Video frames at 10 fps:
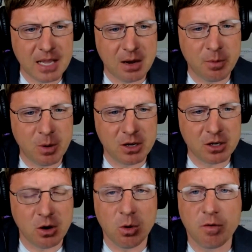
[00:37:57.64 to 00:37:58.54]
Now we want to
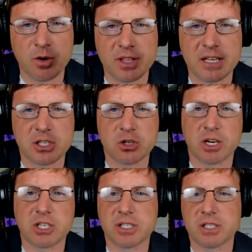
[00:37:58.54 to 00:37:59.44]
go over the
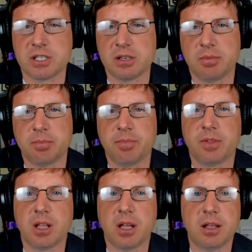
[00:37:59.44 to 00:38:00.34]
instructions.
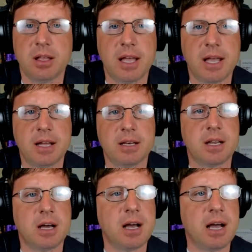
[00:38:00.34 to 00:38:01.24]

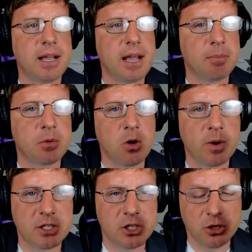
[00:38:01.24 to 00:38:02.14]
And uh, I am
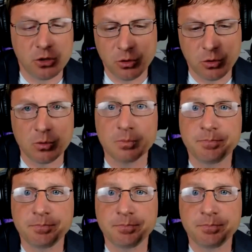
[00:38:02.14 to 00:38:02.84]
going to